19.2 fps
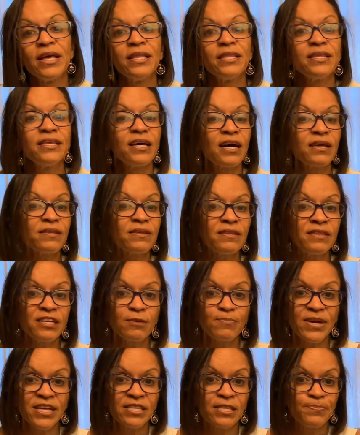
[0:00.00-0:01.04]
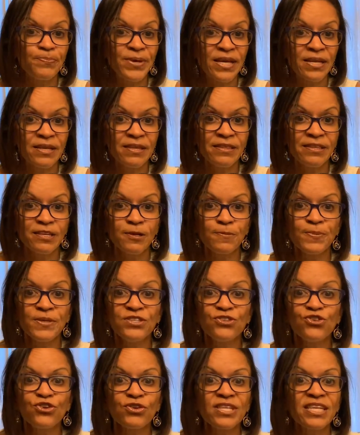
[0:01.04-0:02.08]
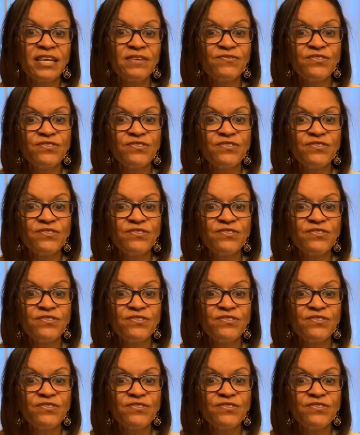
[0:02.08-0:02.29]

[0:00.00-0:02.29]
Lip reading: The other thing about the pellet therapy is you only have